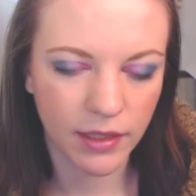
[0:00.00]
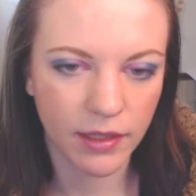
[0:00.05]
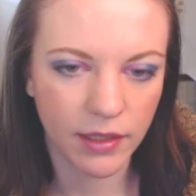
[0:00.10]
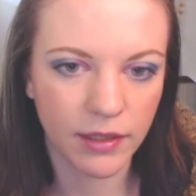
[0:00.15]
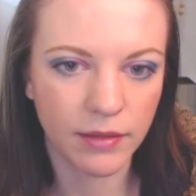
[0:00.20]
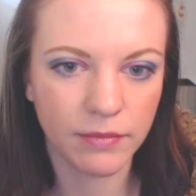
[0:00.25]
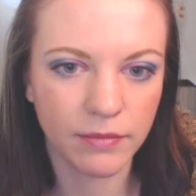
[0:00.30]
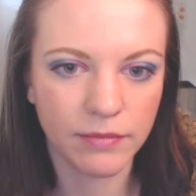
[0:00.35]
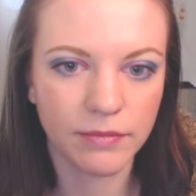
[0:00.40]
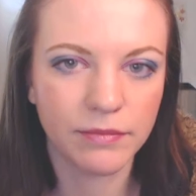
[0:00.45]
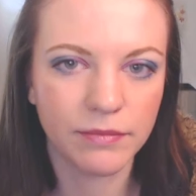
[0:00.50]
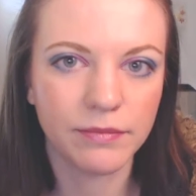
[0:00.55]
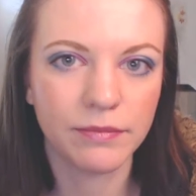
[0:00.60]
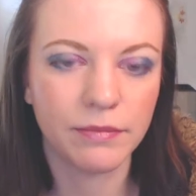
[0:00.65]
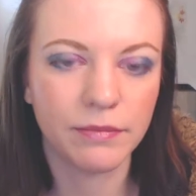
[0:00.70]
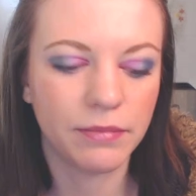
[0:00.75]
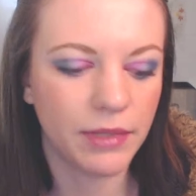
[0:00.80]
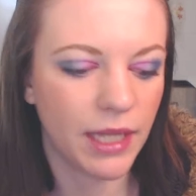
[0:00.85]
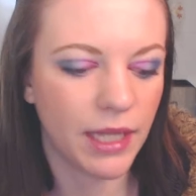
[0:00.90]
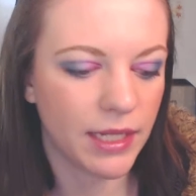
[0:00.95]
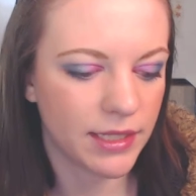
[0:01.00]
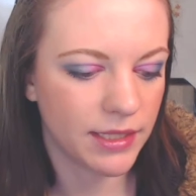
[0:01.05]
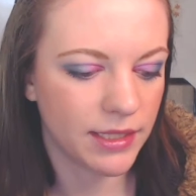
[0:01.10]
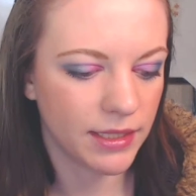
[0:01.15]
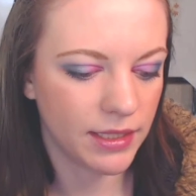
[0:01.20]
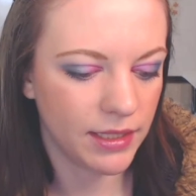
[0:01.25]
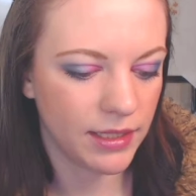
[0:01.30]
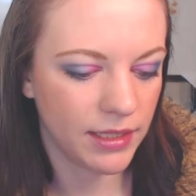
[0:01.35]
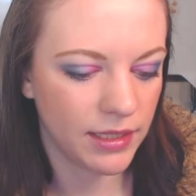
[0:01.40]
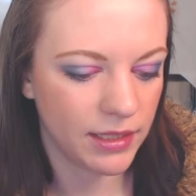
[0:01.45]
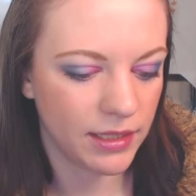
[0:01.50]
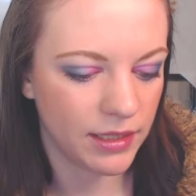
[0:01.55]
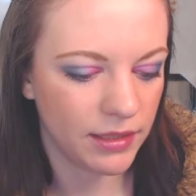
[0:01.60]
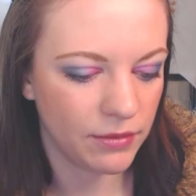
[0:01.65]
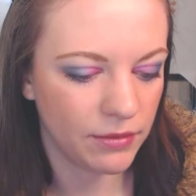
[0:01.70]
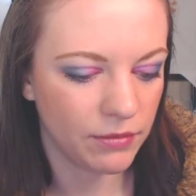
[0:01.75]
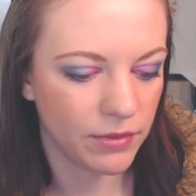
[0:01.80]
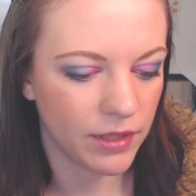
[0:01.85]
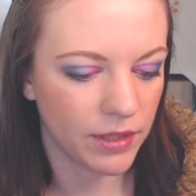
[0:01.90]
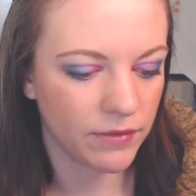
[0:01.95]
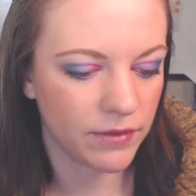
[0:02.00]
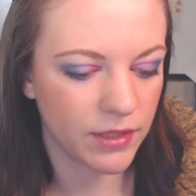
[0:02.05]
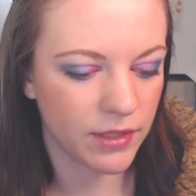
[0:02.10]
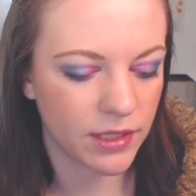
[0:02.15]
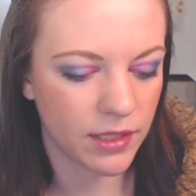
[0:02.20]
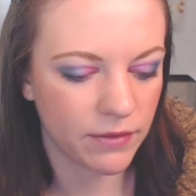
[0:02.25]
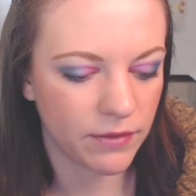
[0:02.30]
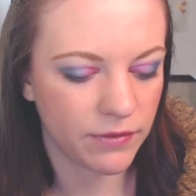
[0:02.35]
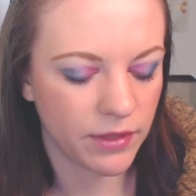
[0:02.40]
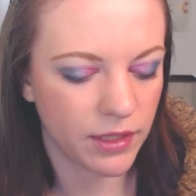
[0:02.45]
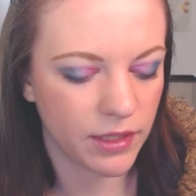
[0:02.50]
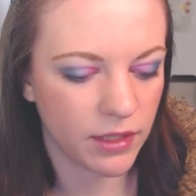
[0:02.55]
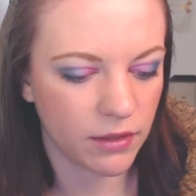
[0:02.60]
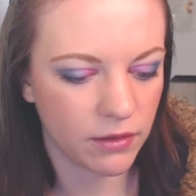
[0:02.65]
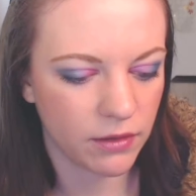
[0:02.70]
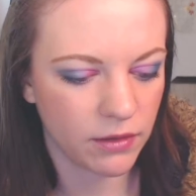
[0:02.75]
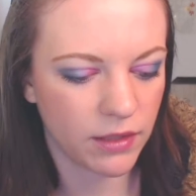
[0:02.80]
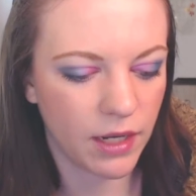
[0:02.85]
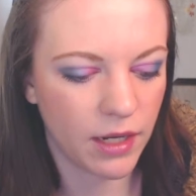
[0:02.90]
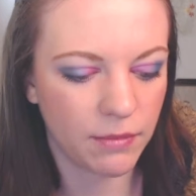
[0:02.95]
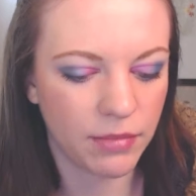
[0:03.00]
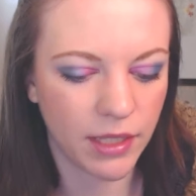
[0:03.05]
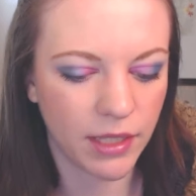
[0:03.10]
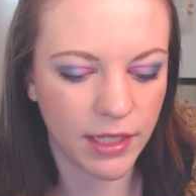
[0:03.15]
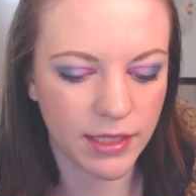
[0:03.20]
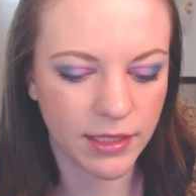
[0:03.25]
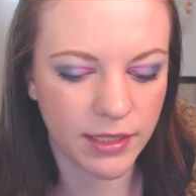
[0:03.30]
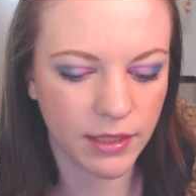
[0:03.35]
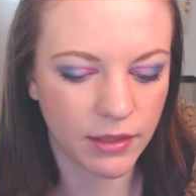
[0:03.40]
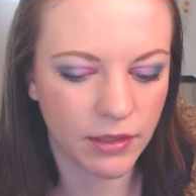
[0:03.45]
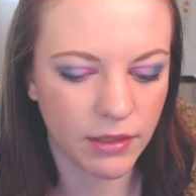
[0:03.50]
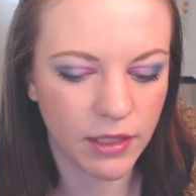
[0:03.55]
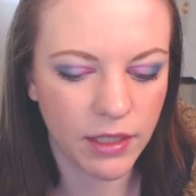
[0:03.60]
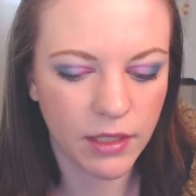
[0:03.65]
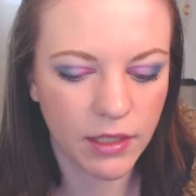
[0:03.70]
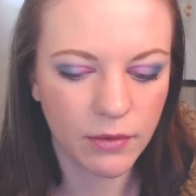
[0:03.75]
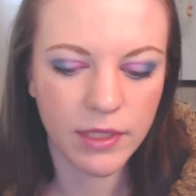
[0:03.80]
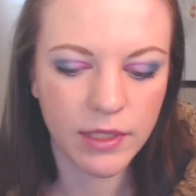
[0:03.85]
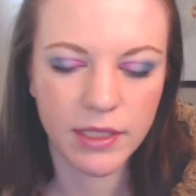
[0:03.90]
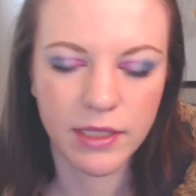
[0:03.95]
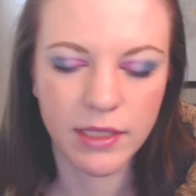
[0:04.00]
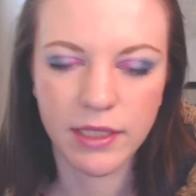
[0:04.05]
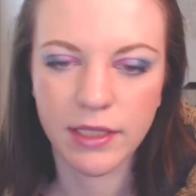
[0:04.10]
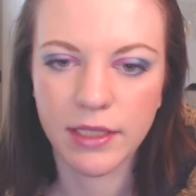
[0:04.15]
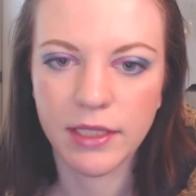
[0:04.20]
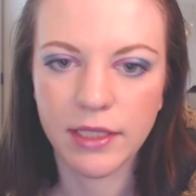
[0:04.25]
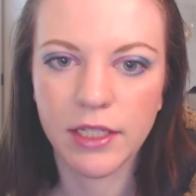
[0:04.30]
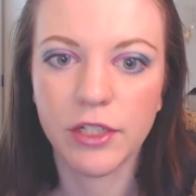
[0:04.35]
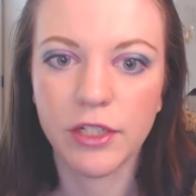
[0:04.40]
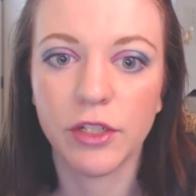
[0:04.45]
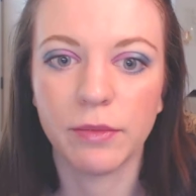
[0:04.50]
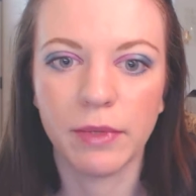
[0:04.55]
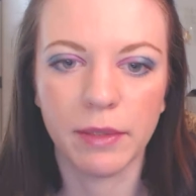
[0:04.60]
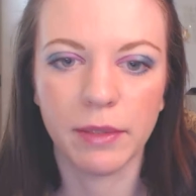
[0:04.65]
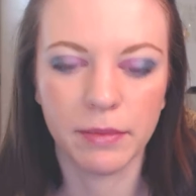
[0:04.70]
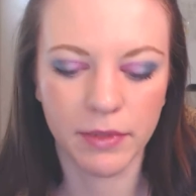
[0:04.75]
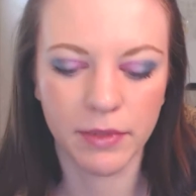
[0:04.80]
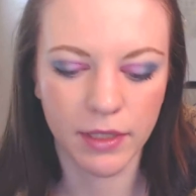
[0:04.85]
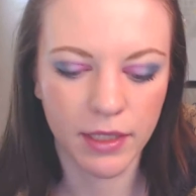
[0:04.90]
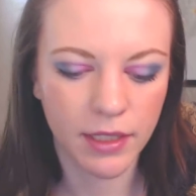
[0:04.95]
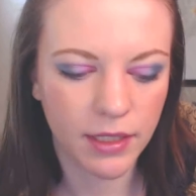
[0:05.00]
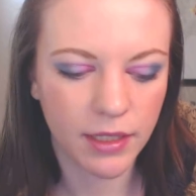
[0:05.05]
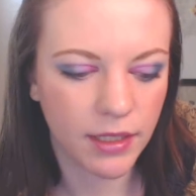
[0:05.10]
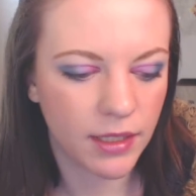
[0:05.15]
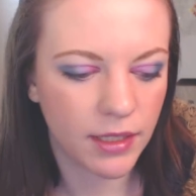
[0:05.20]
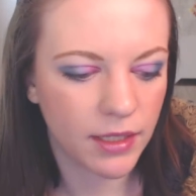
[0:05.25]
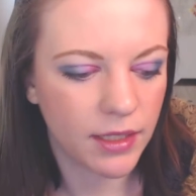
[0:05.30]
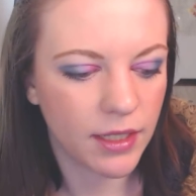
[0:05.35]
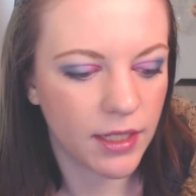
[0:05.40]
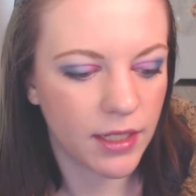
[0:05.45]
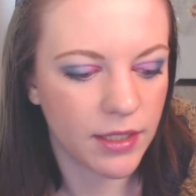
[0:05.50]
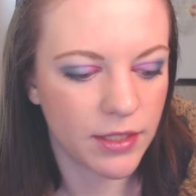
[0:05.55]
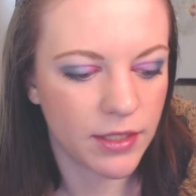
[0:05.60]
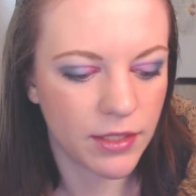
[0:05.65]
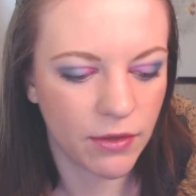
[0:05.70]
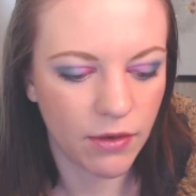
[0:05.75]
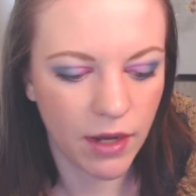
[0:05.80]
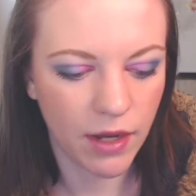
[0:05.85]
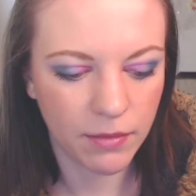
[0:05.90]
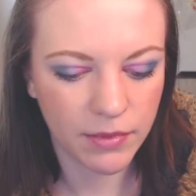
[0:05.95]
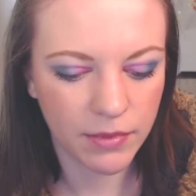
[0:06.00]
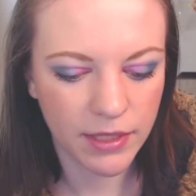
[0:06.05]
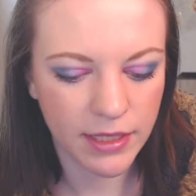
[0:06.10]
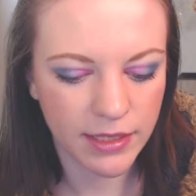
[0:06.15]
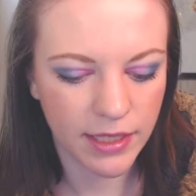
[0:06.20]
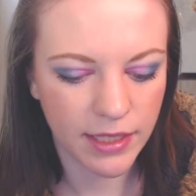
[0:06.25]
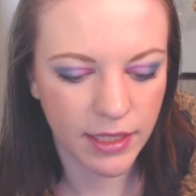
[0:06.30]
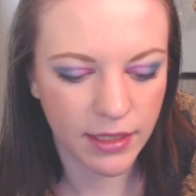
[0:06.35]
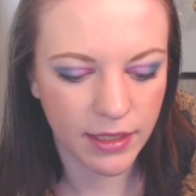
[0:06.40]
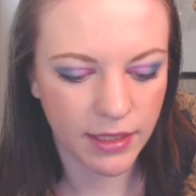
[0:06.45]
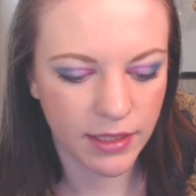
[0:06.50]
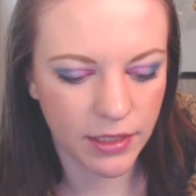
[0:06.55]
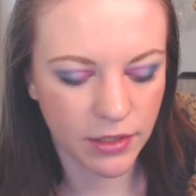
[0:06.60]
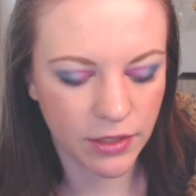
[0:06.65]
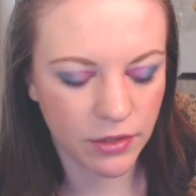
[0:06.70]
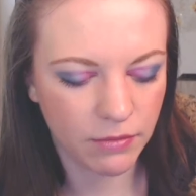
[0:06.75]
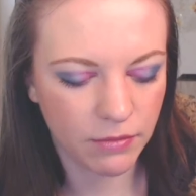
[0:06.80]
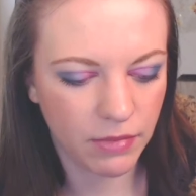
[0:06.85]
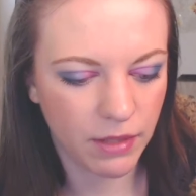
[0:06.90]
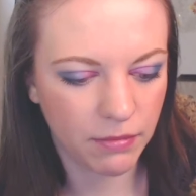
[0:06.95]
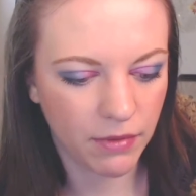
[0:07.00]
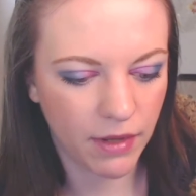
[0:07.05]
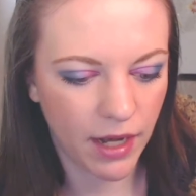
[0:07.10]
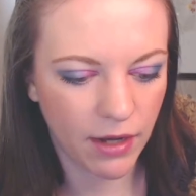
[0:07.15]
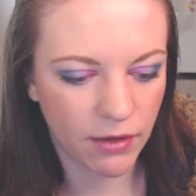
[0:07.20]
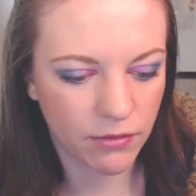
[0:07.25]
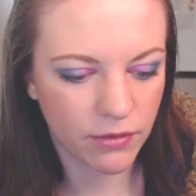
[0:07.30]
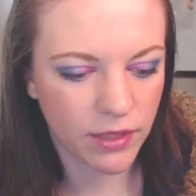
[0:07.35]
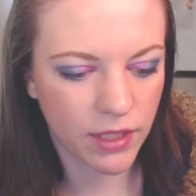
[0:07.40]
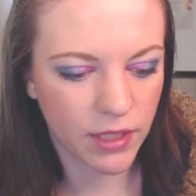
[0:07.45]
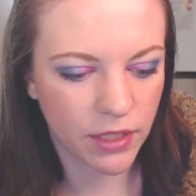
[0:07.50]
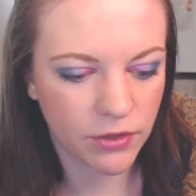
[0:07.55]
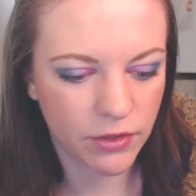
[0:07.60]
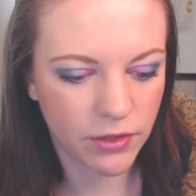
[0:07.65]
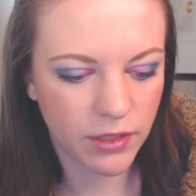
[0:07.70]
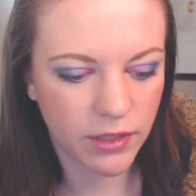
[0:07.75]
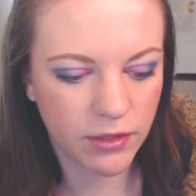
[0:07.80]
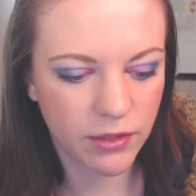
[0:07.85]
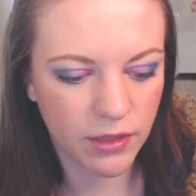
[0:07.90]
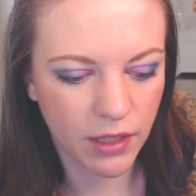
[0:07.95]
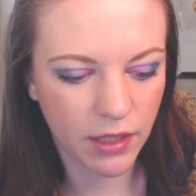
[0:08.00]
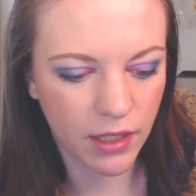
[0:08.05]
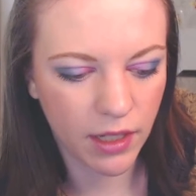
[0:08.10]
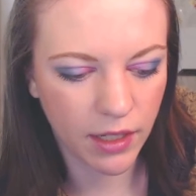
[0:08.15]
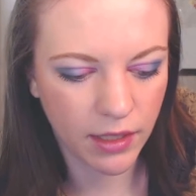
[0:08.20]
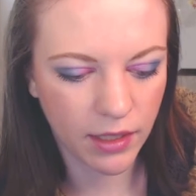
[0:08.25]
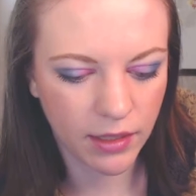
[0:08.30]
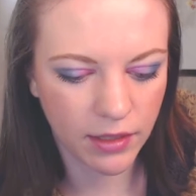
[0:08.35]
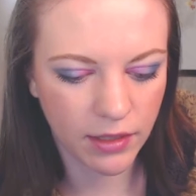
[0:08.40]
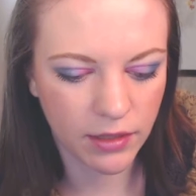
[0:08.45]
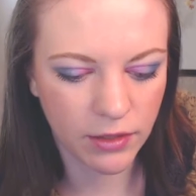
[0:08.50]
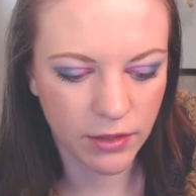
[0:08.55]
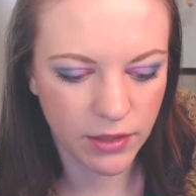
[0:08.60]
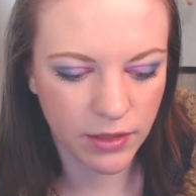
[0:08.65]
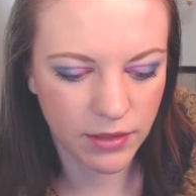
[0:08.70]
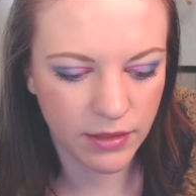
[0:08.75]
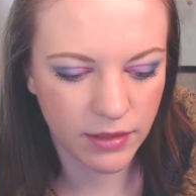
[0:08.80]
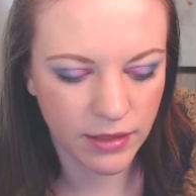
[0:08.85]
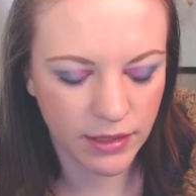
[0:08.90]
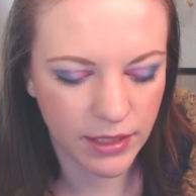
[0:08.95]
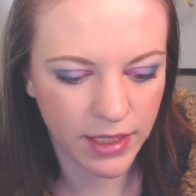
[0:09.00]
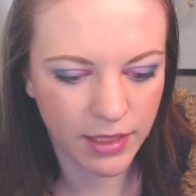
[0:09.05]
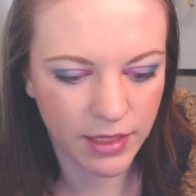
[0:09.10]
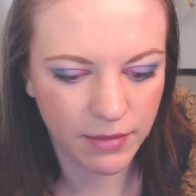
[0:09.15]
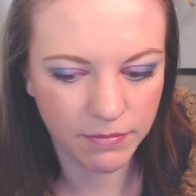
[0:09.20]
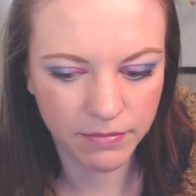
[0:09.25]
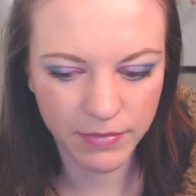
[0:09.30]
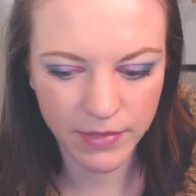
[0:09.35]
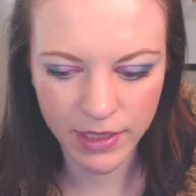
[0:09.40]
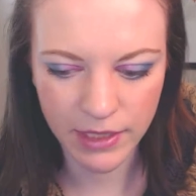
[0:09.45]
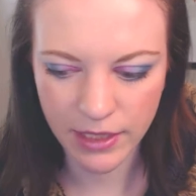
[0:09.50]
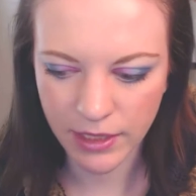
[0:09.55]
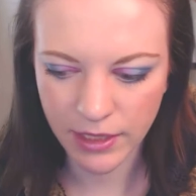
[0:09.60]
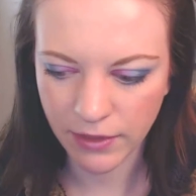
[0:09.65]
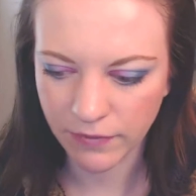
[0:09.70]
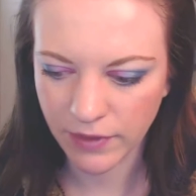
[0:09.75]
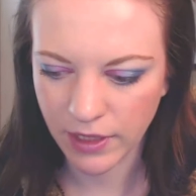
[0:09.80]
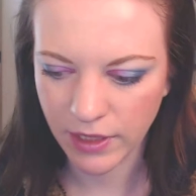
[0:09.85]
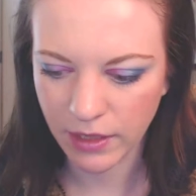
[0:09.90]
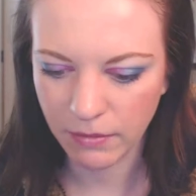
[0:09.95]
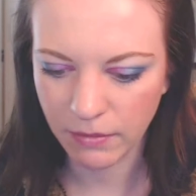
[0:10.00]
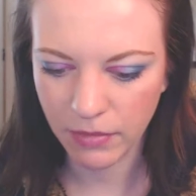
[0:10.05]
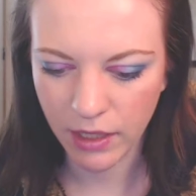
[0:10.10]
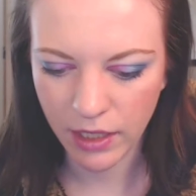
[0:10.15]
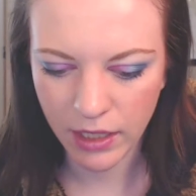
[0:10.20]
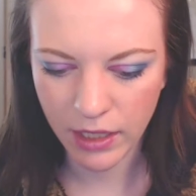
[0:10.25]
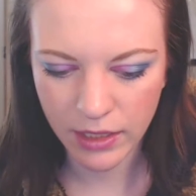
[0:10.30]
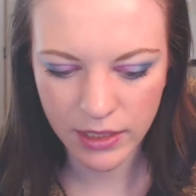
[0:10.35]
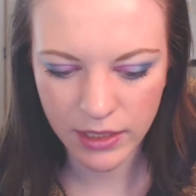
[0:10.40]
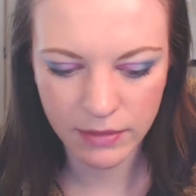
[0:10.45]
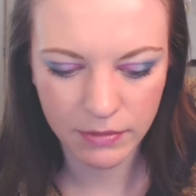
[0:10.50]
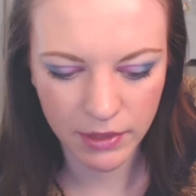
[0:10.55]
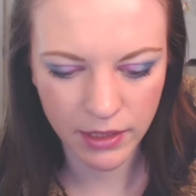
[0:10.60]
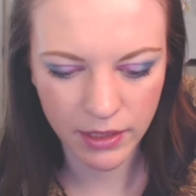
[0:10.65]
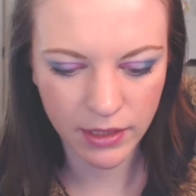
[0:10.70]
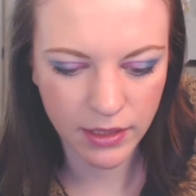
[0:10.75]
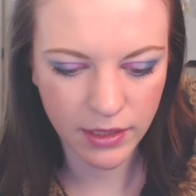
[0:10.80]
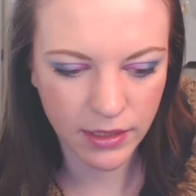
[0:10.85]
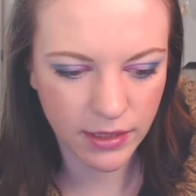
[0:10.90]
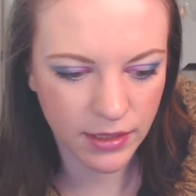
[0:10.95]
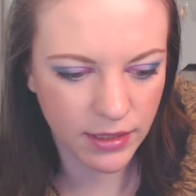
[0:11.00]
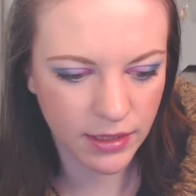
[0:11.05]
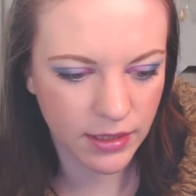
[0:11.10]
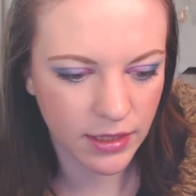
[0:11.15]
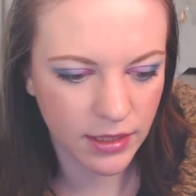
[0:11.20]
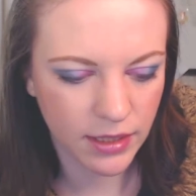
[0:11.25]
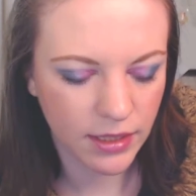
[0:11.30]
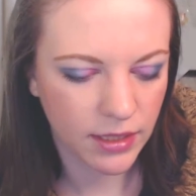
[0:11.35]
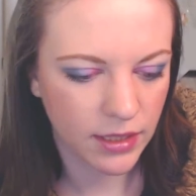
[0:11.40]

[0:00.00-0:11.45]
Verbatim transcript: um, plasticky whatever stuff on or not plastic. What is this? Tissue paper. And so I'm going to take the tissue paper out actually so that I can just keep this stuff in the box because